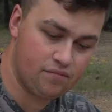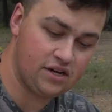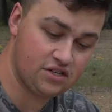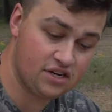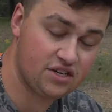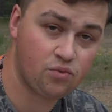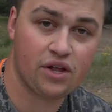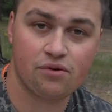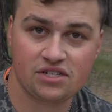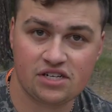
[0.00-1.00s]
because it is
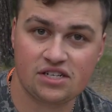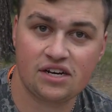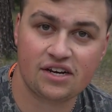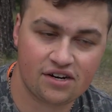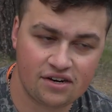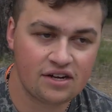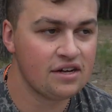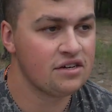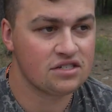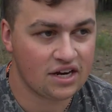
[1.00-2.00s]
weather resistant. It can
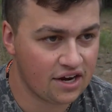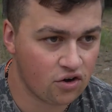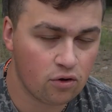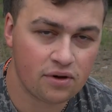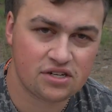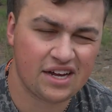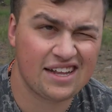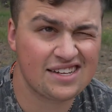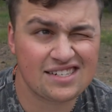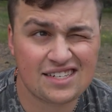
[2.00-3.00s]
stand a whole bunch of, like,
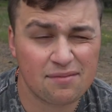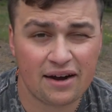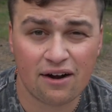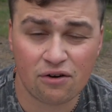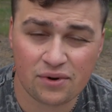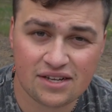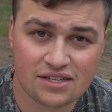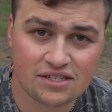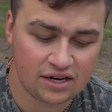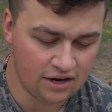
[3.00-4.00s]
I think 60 mile an hour
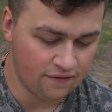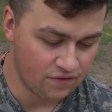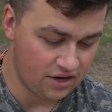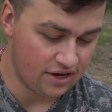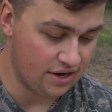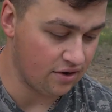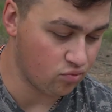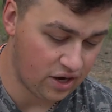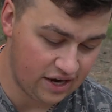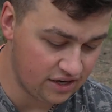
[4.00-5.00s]
winds,
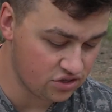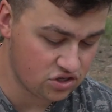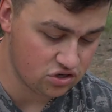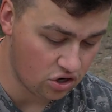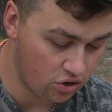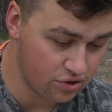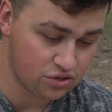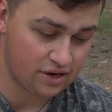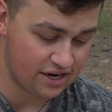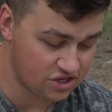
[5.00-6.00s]
rain, snow.
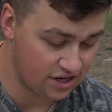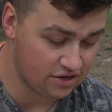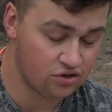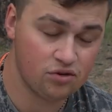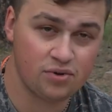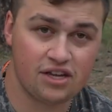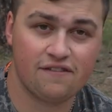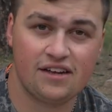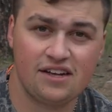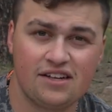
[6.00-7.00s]
This one actually, I do
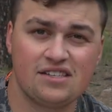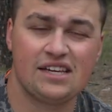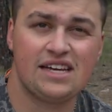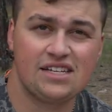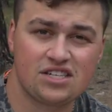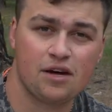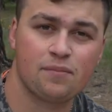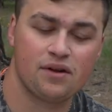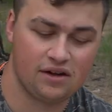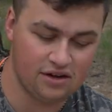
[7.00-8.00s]
believe, heats
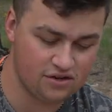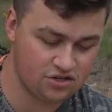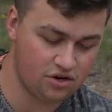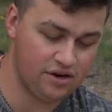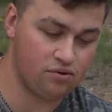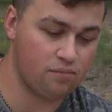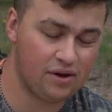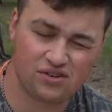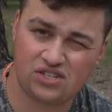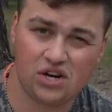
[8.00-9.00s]
up. So it will
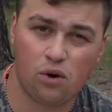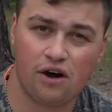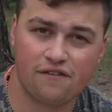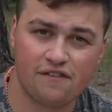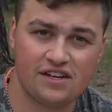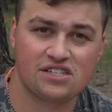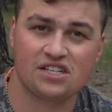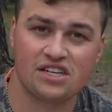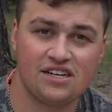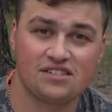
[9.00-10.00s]
melt snow off of it,
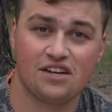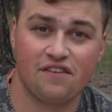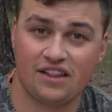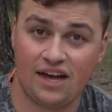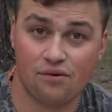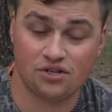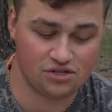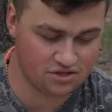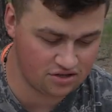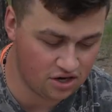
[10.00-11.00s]
sleet and stuff like that, which
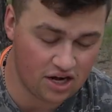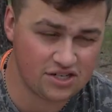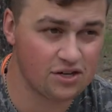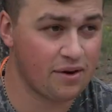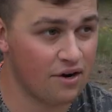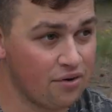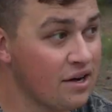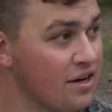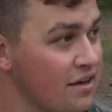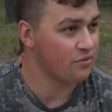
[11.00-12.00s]
is awesome. I know
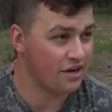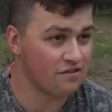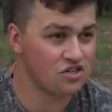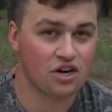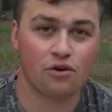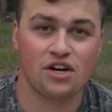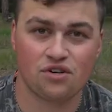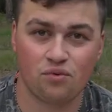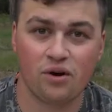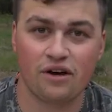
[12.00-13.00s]
we have the
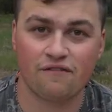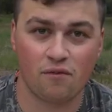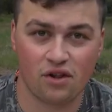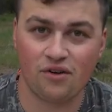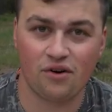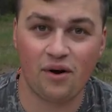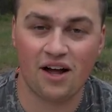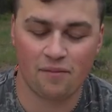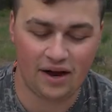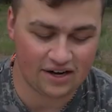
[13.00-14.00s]
generation one from a
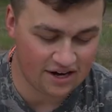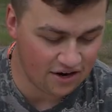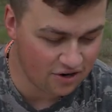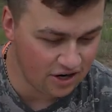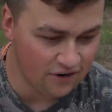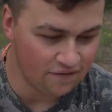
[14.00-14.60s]
while back now.